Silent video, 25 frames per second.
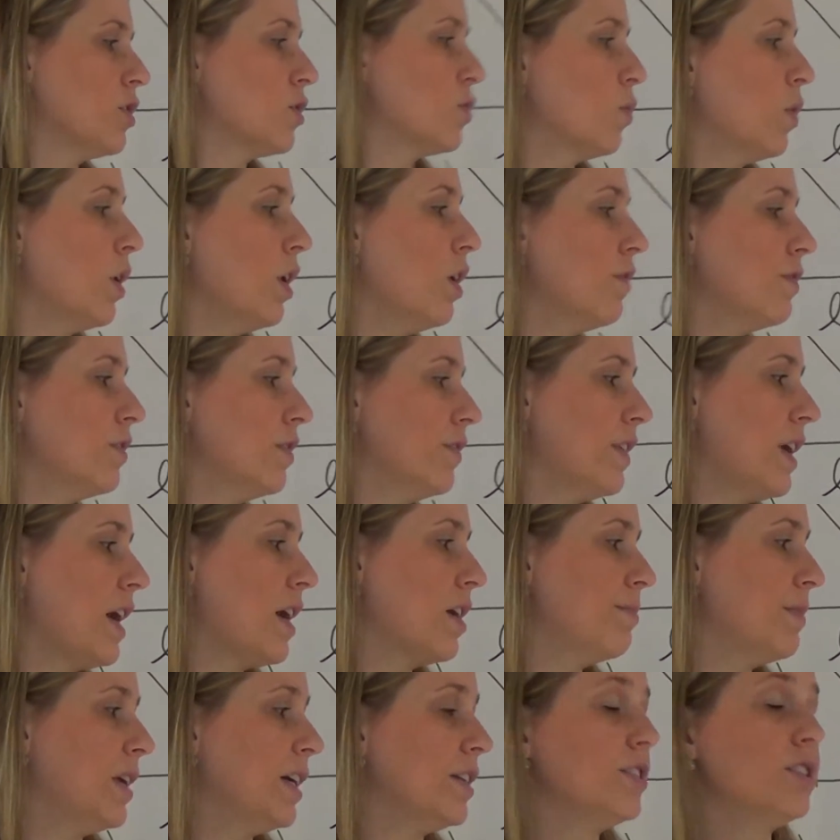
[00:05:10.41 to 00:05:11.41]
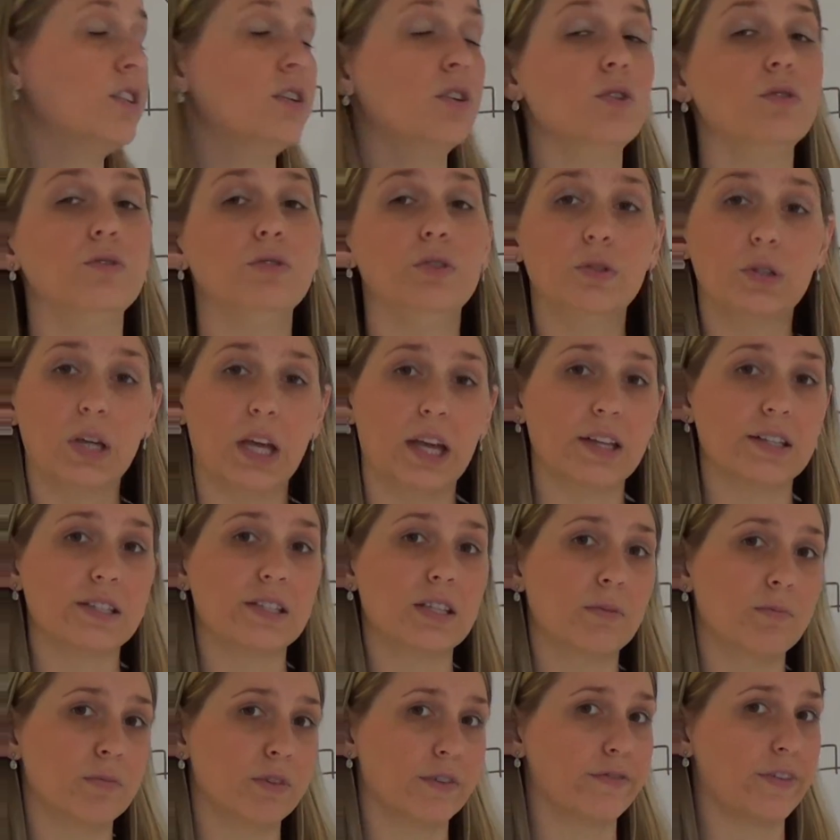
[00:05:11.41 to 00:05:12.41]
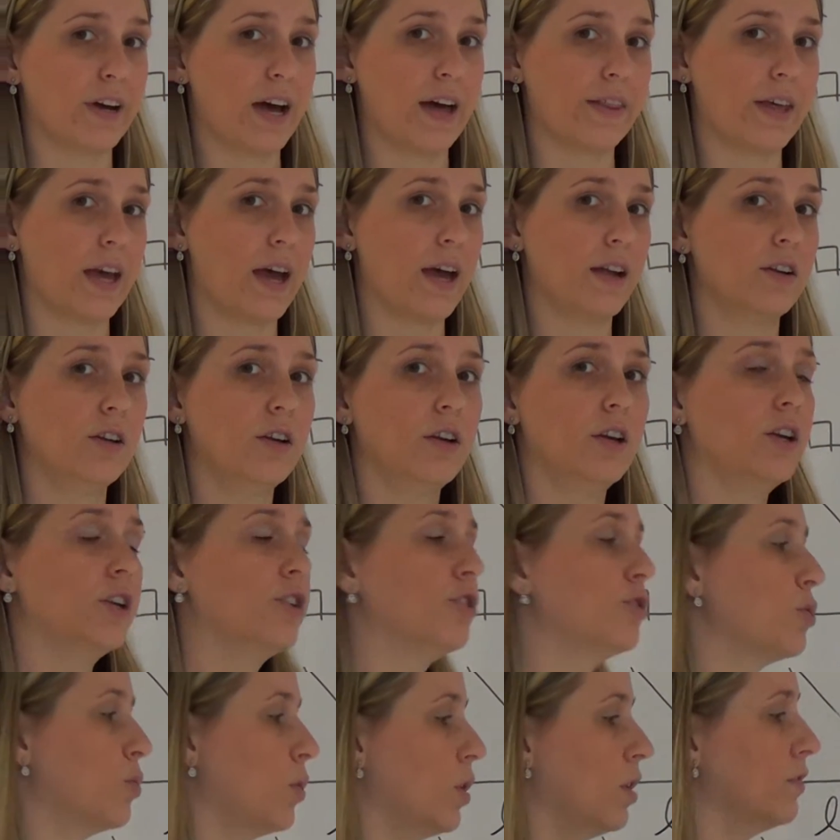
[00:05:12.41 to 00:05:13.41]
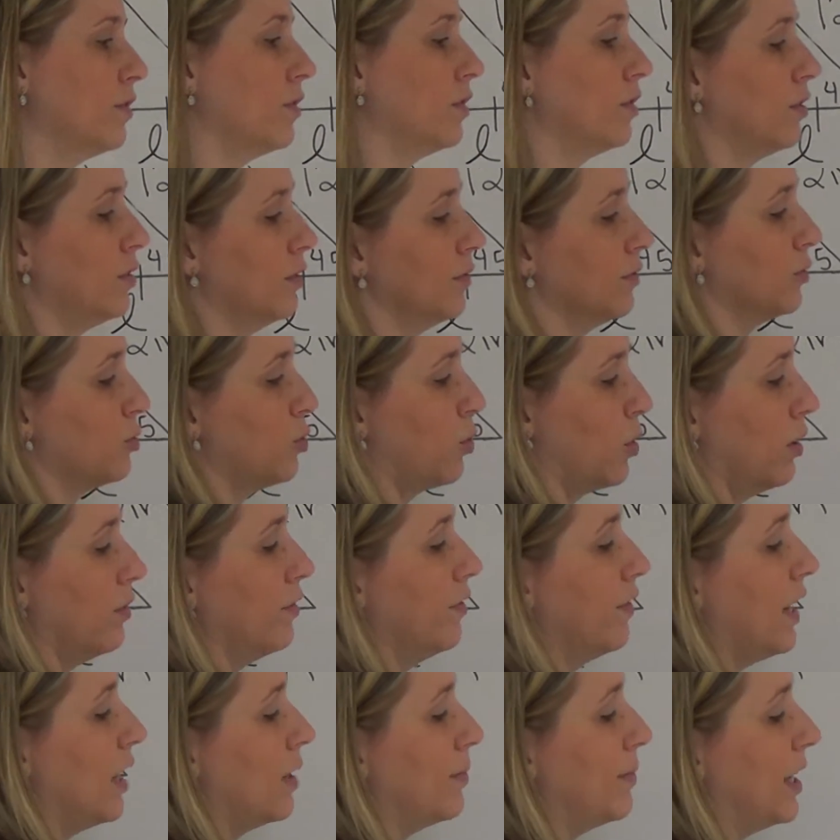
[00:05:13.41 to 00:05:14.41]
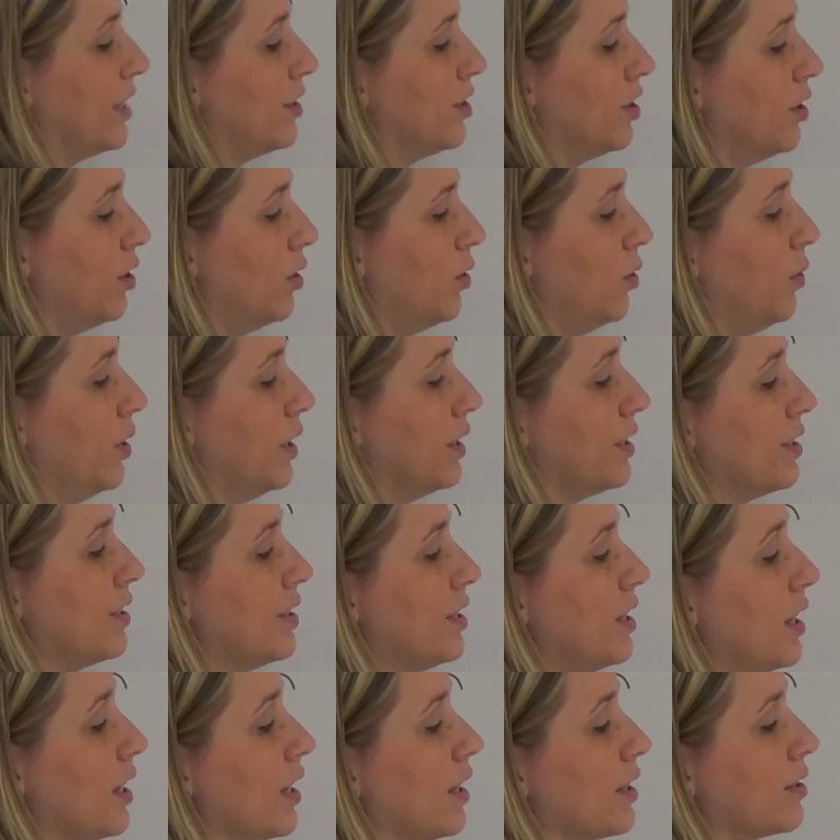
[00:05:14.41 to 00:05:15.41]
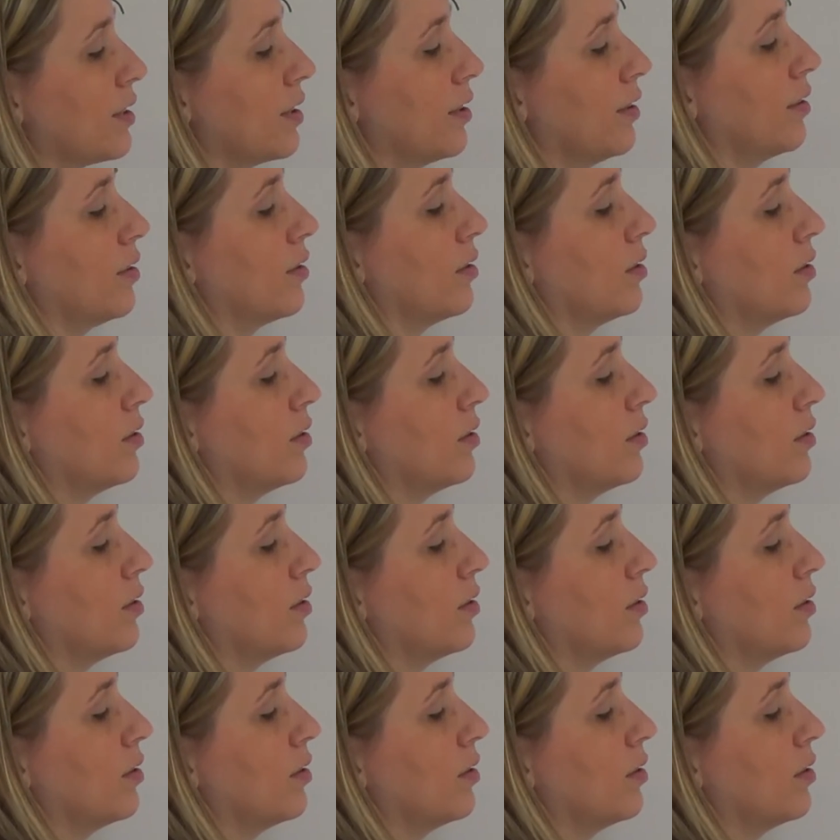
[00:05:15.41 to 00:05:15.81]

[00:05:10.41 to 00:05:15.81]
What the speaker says: 12 divided by 2, you can't simplify that. 12 divided by 2 is 6.